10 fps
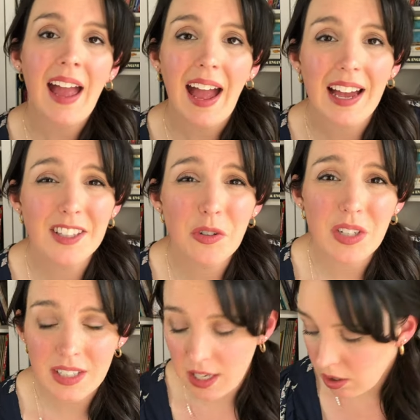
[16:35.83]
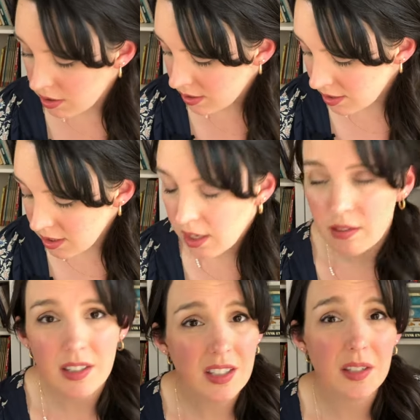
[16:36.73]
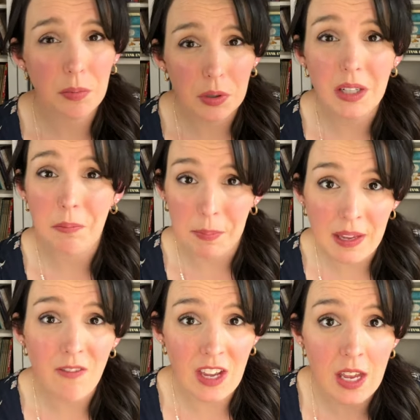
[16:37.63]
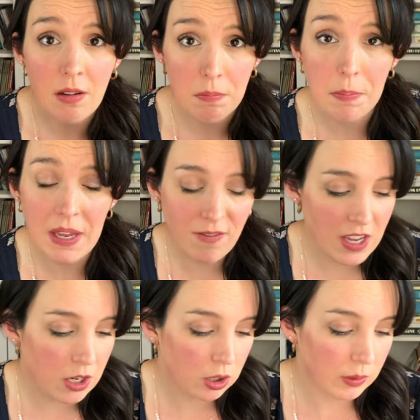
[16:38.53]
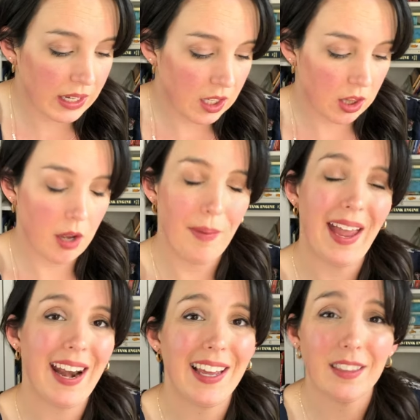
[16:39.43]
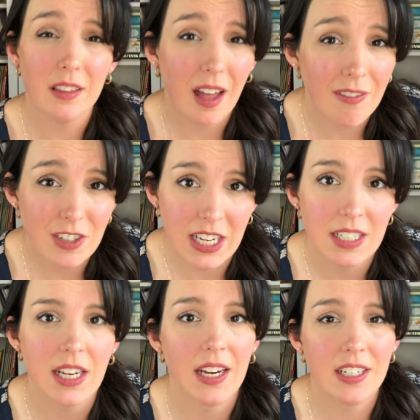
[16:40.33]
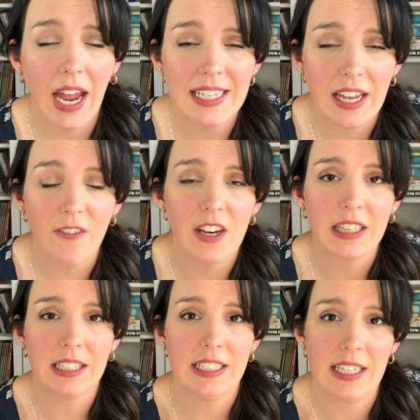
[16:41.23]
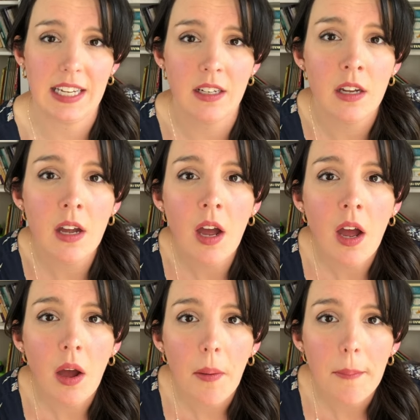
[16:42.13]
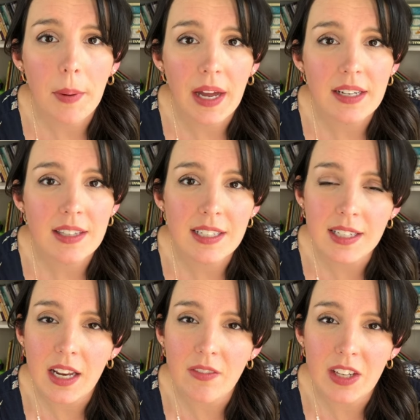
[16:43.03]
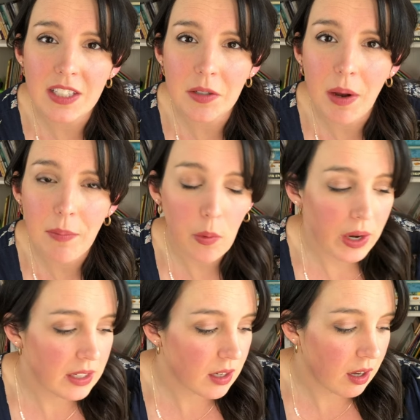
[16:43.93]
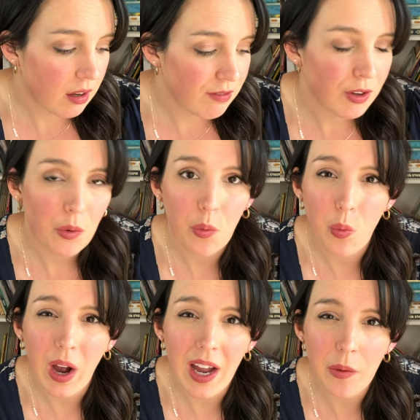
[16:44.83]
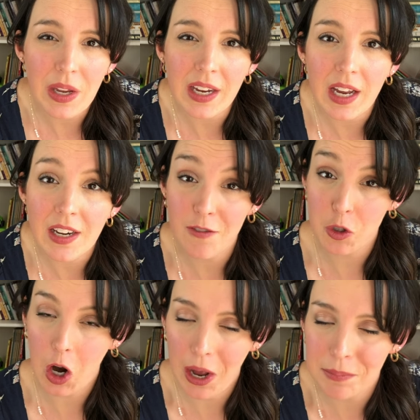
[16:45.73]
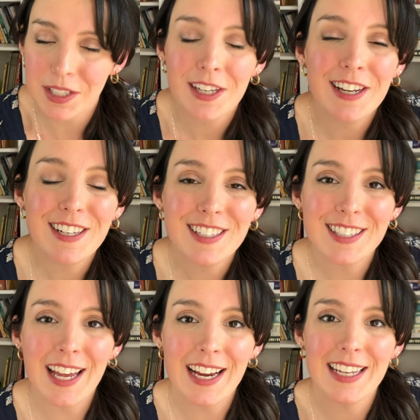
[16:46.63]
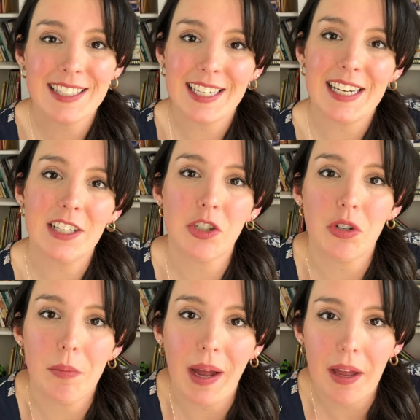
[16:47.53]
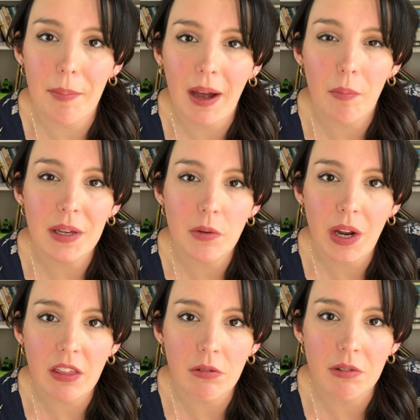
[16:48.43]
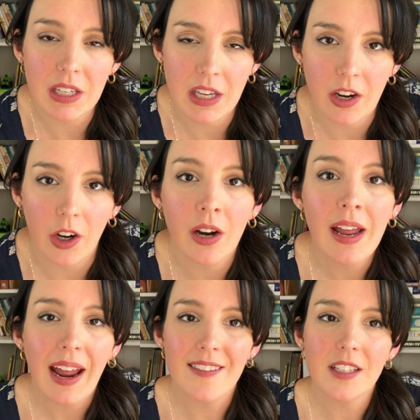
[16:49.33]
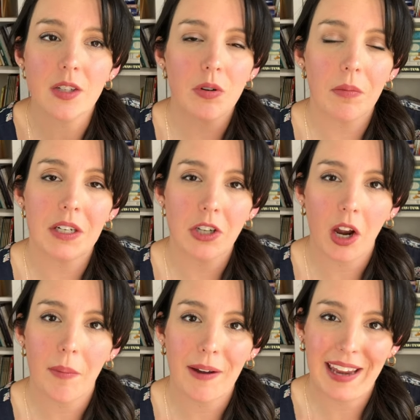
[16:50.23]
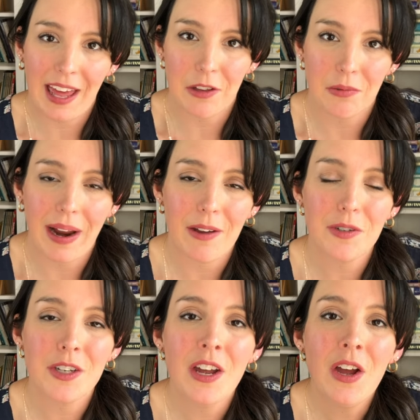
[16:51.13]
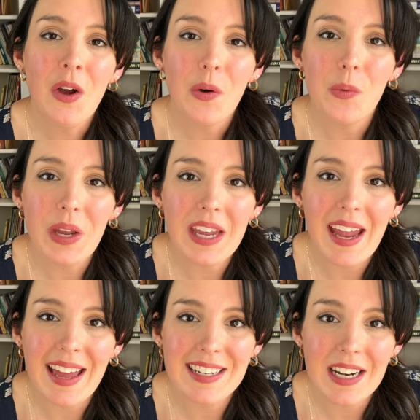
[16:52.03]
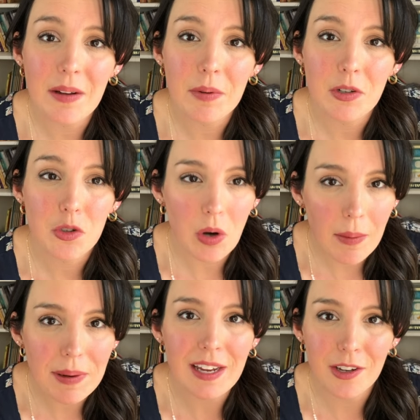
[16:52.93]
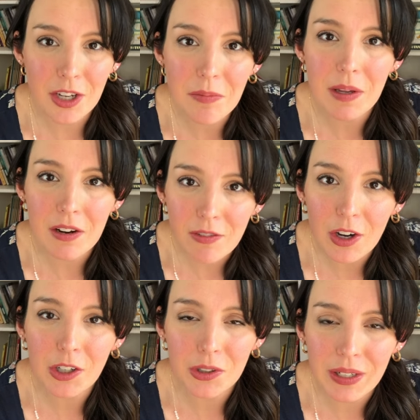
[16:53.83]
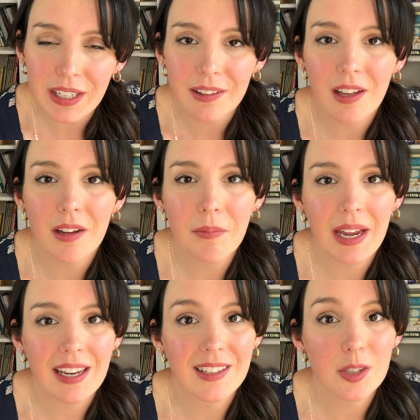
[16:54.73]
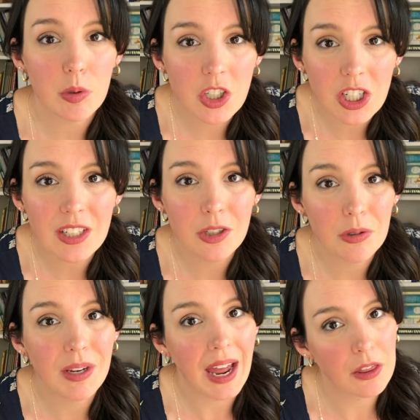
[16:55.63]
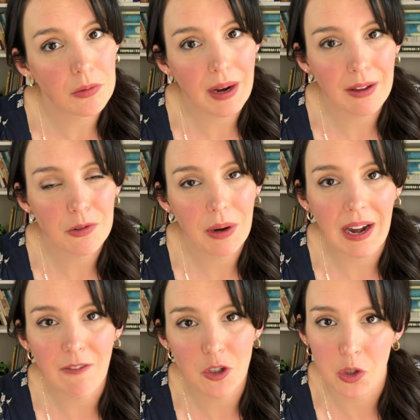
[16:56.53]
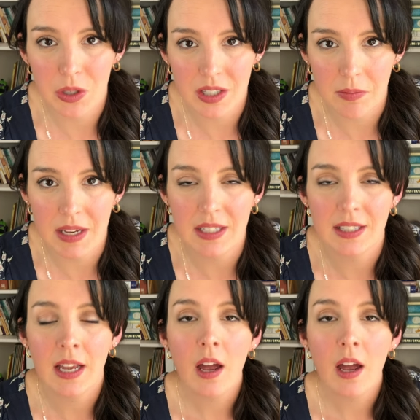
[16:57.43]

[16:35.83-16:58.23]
As you can tell, this is a this is a pretty beefy beefy curriculum, and I loved it. I, I definitely did. But this kind of gets to my point of why we kind of dropped science and history by about midway through the year. And this is where I'm going to talk about Gather Round. We ended up dropping a good bit of our curriculum and switching to Gather Round right after Christmas.